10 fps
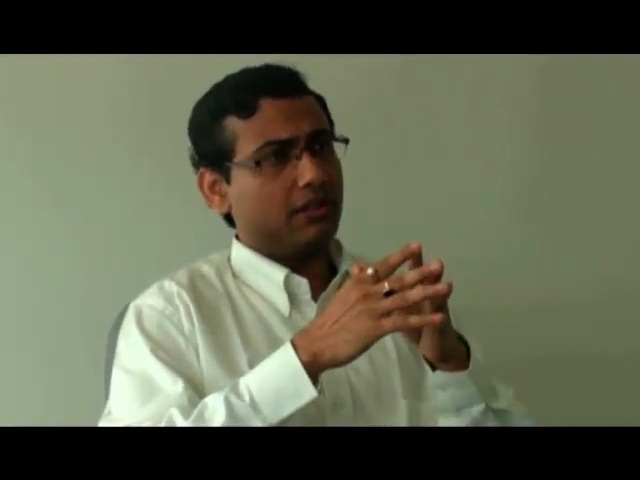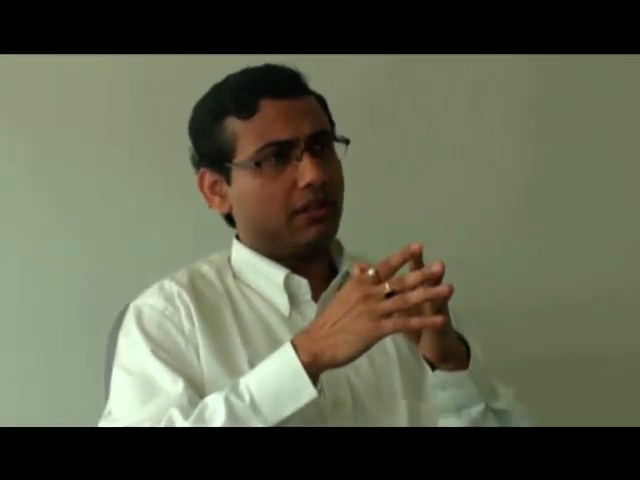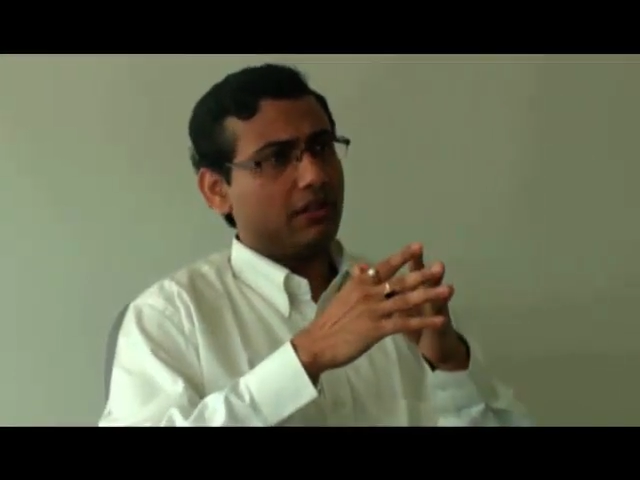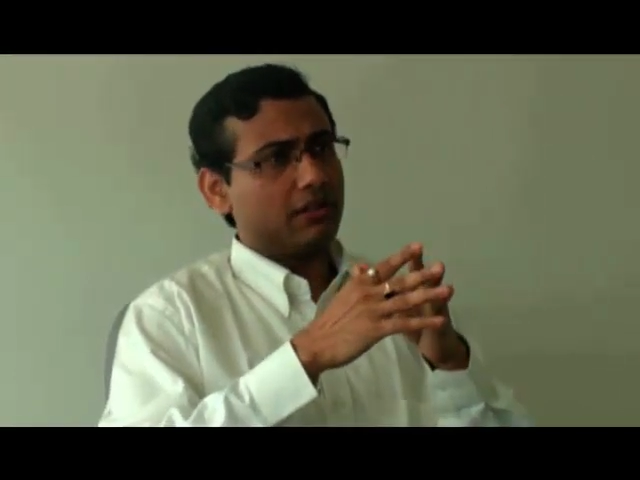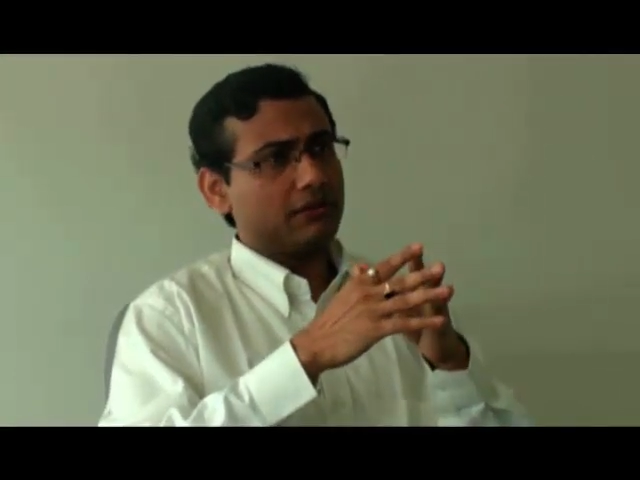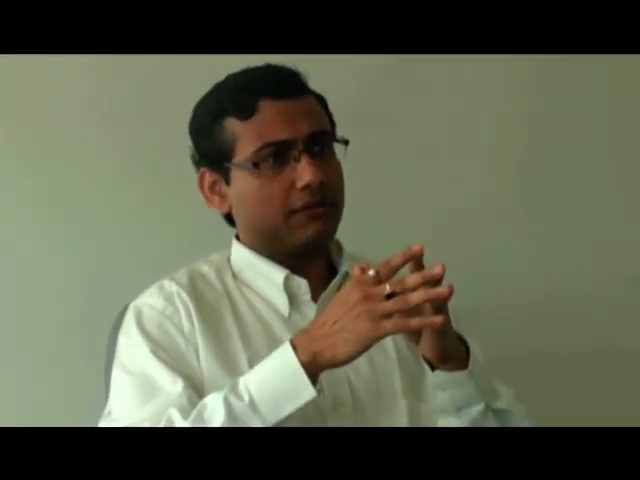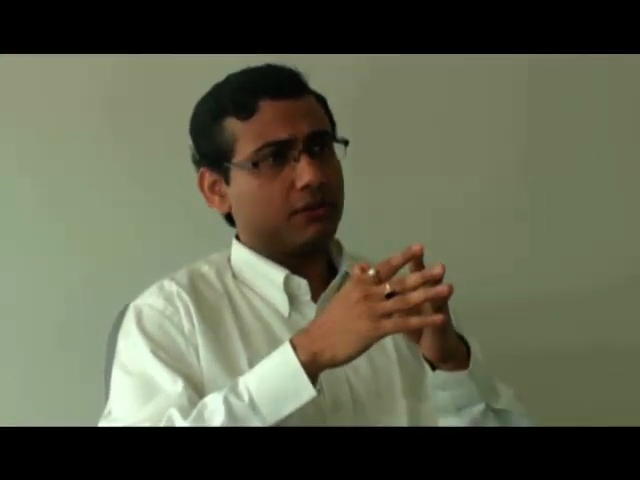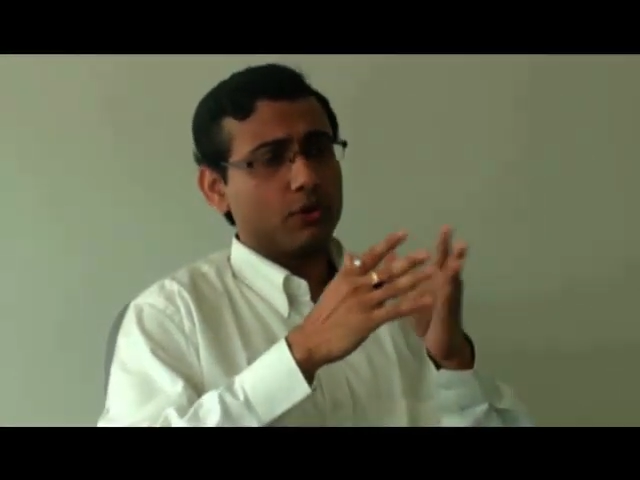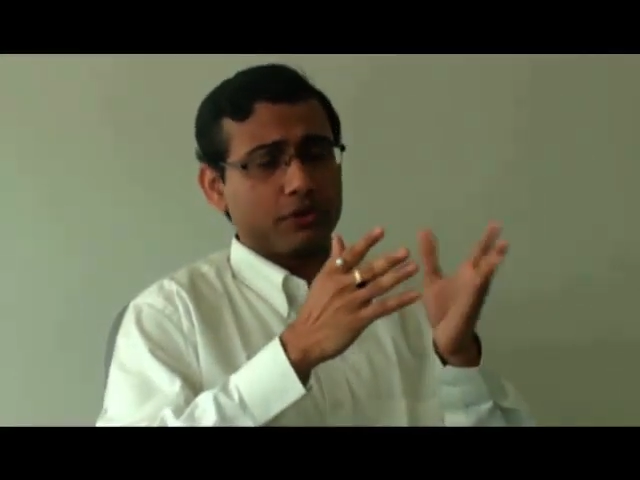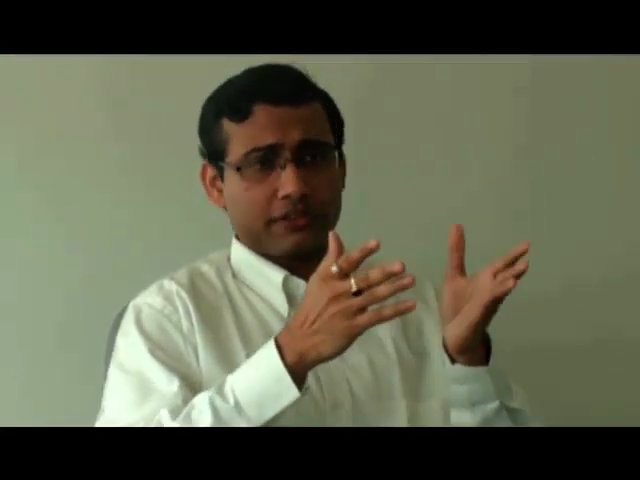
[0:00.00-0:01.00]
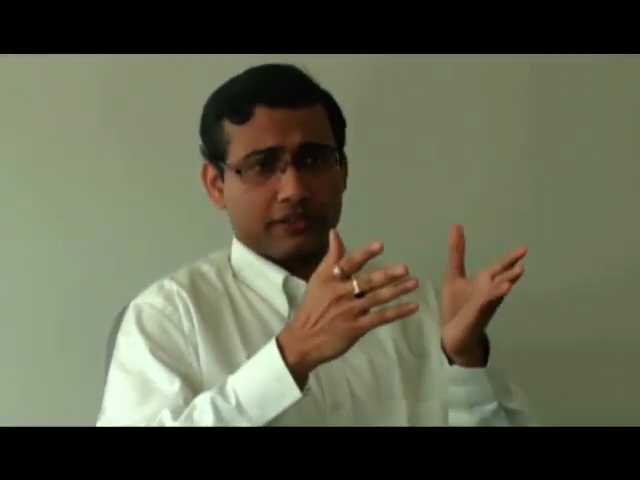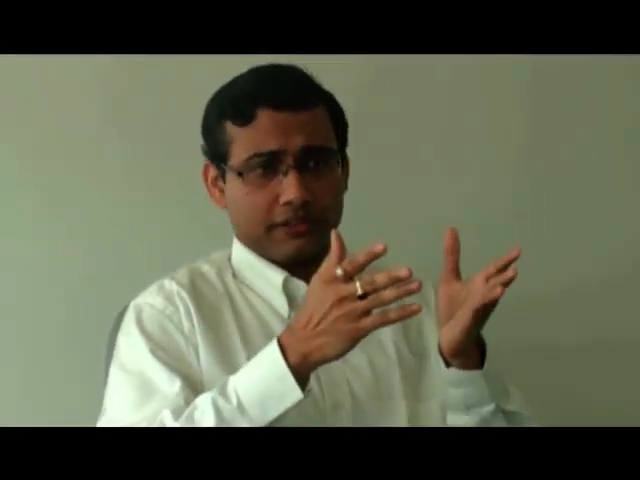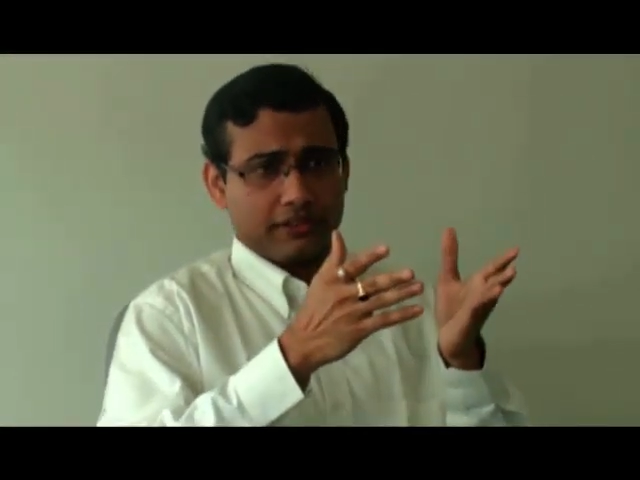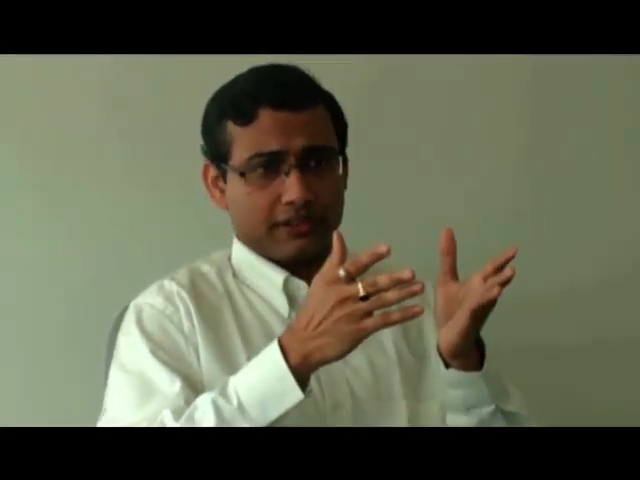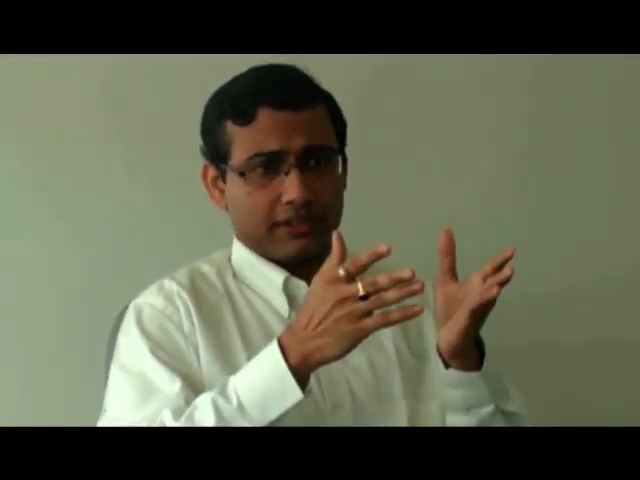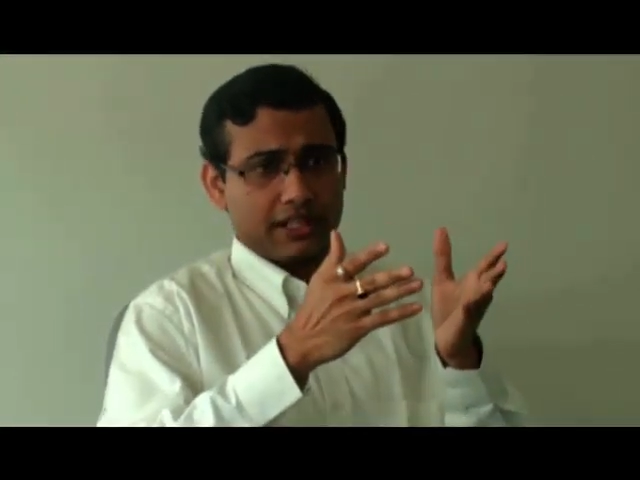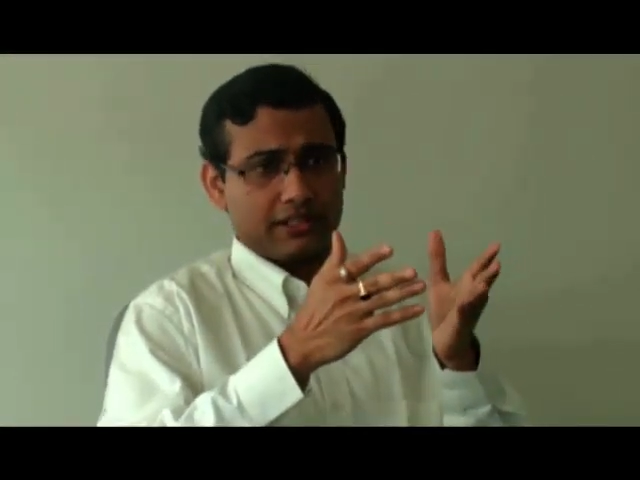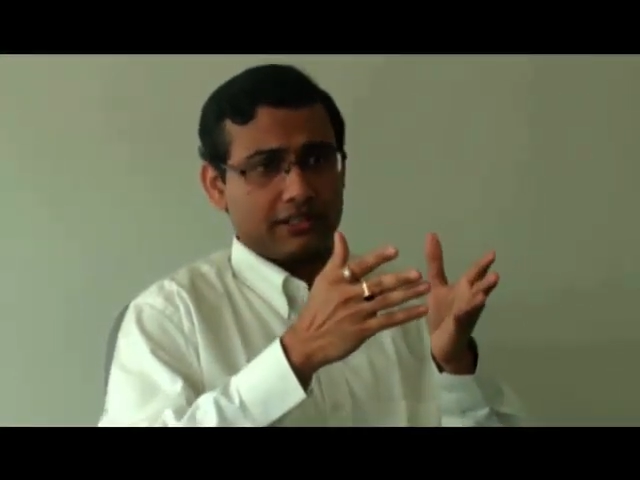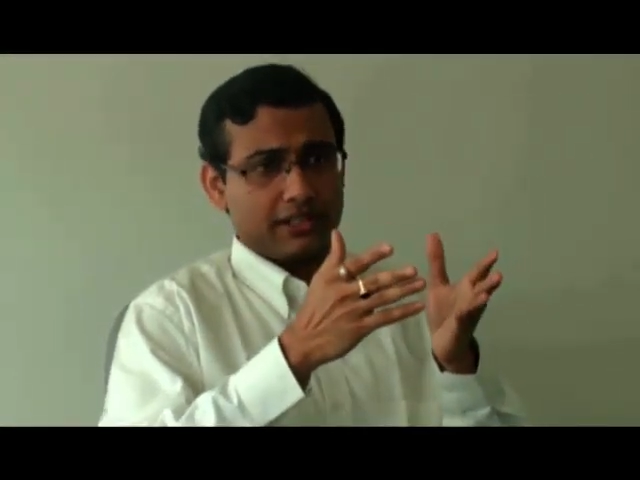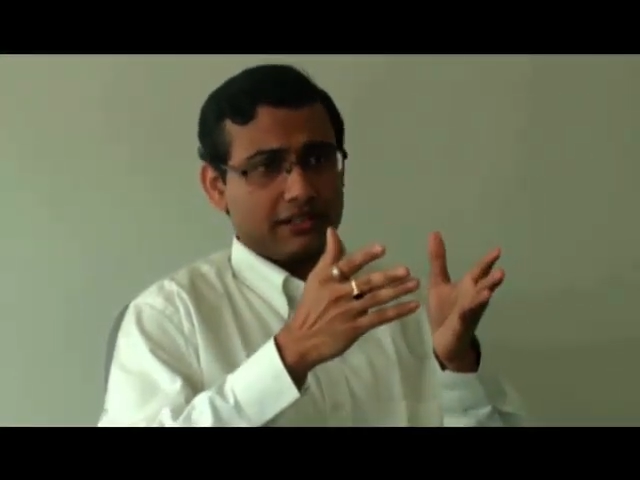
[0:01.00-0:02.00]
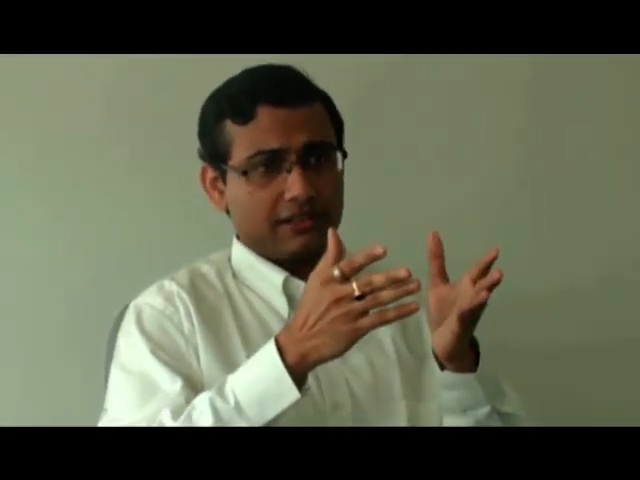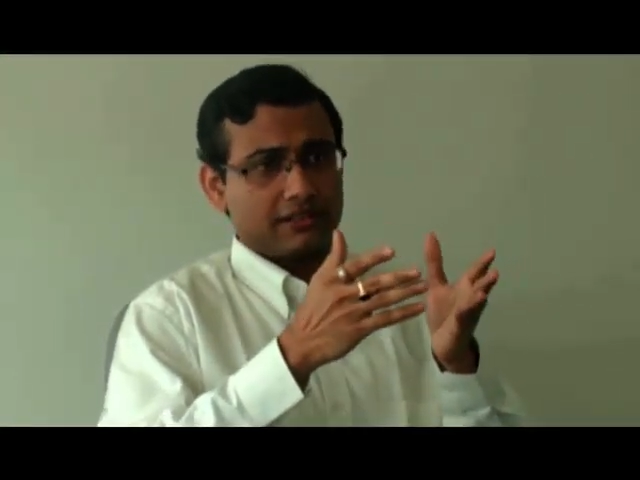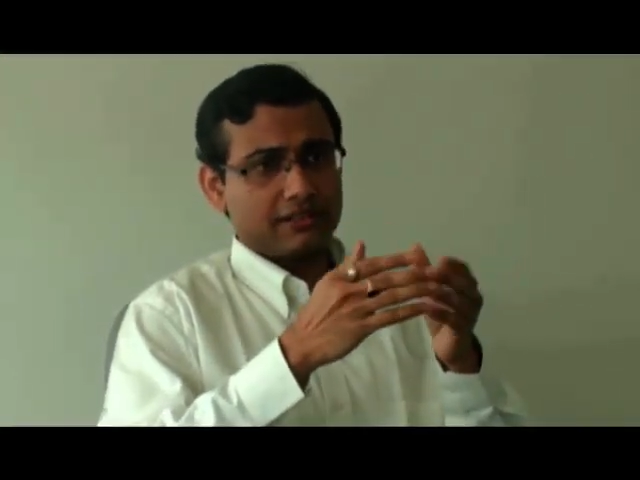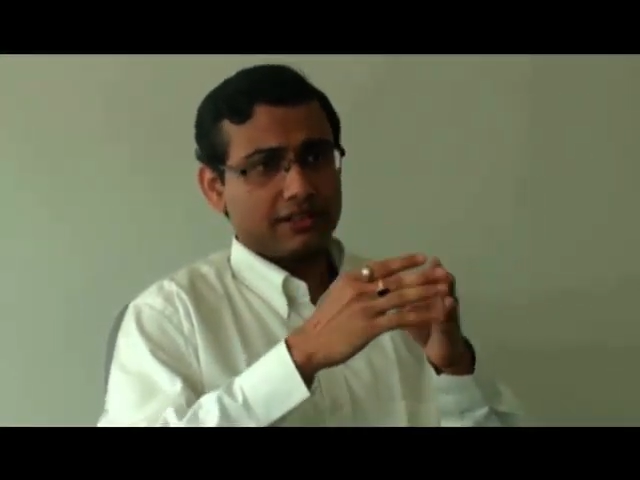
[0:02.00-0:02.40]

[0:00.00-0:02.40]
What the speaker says: lot of courses that are there